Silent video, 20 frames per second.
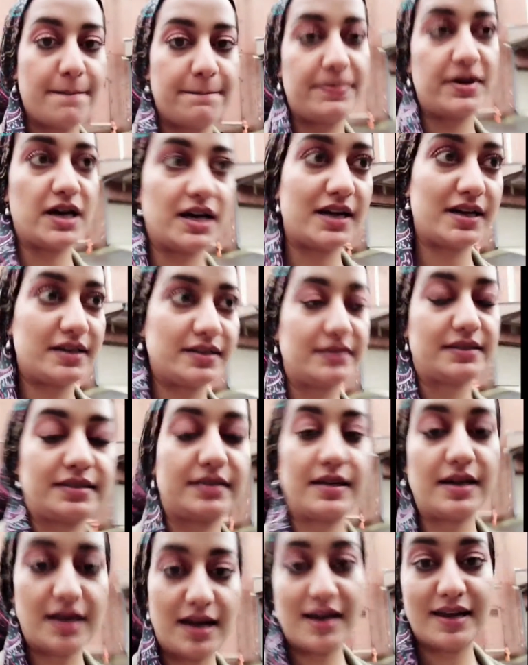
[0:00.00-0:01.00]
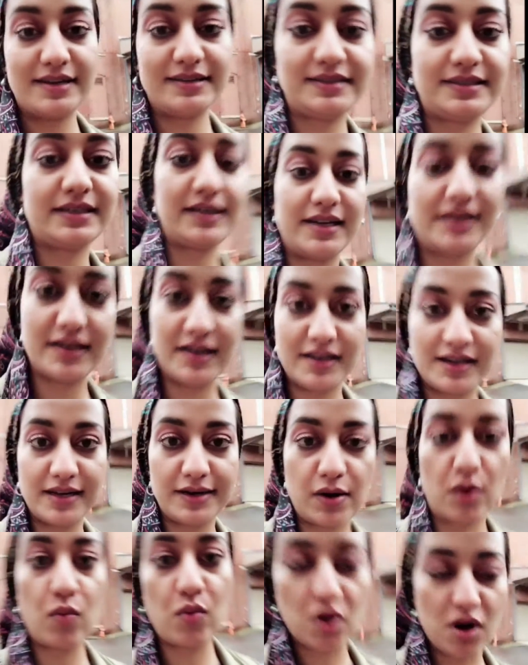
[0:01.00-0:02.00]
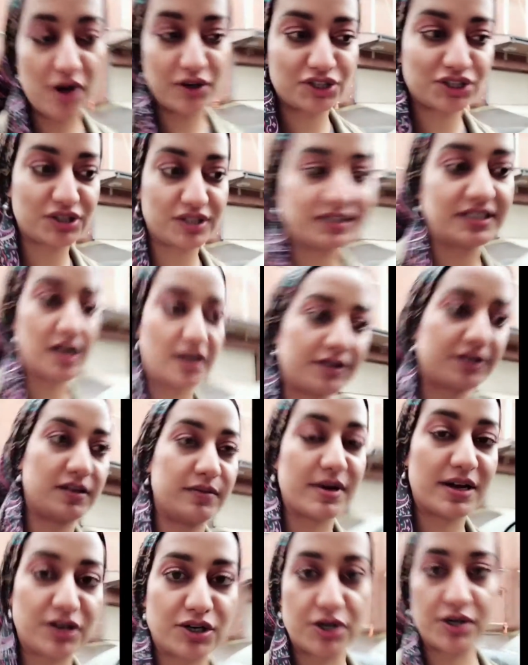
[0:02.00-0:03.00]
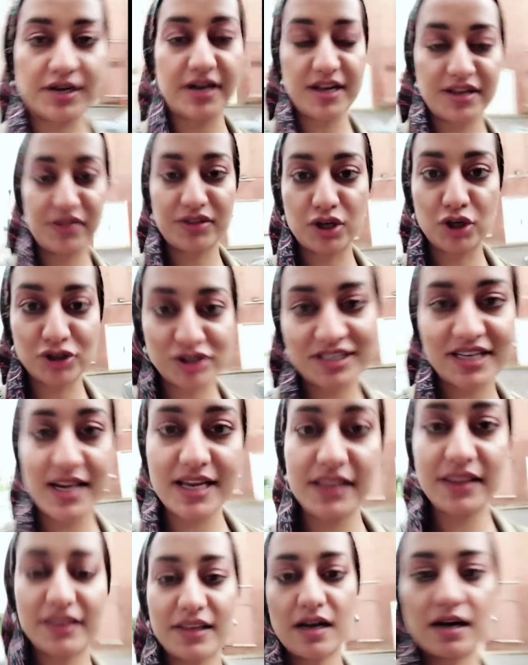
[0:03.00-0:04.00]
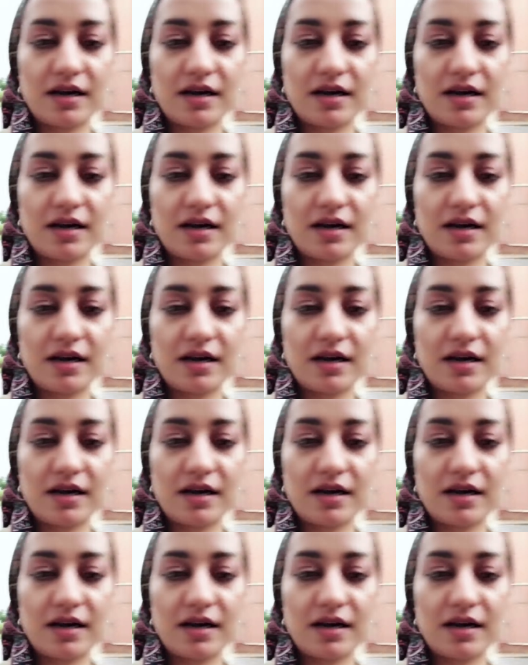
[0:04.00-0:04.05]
but I did watch the documentary 13th